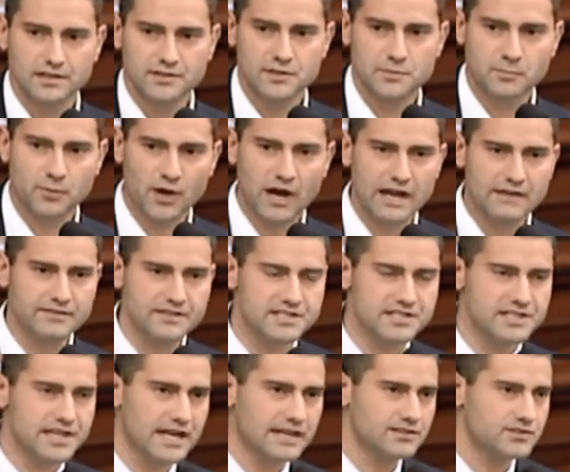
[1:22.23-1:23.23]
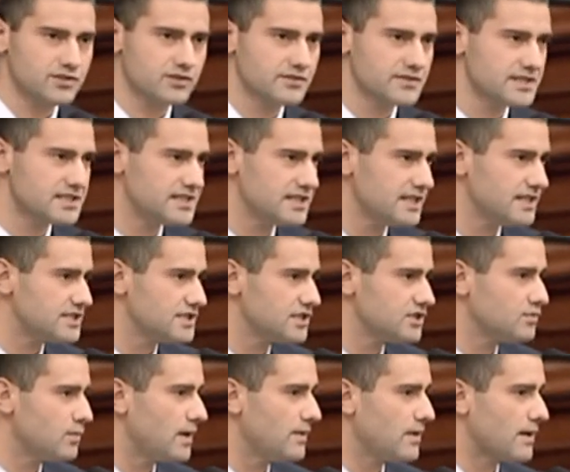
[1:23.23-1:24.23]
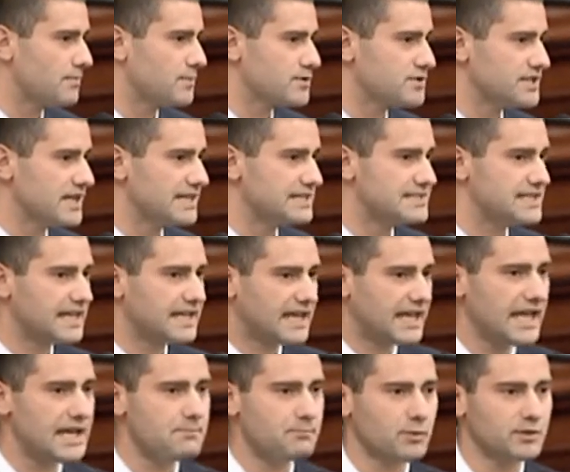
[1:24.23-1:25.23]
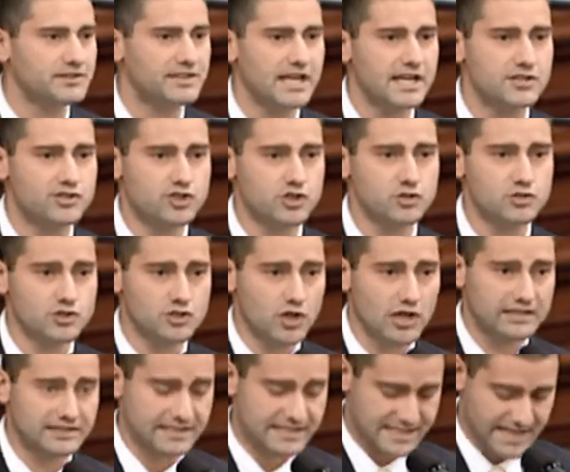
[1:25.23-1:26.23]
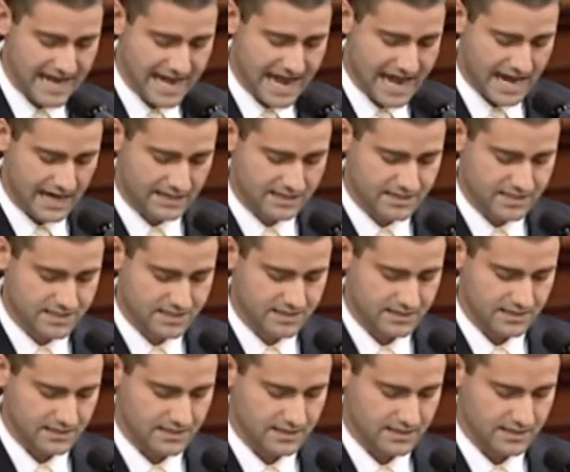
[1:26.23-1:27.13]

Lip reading: the private sector and the citizens we represent to keep what they choose not to tax,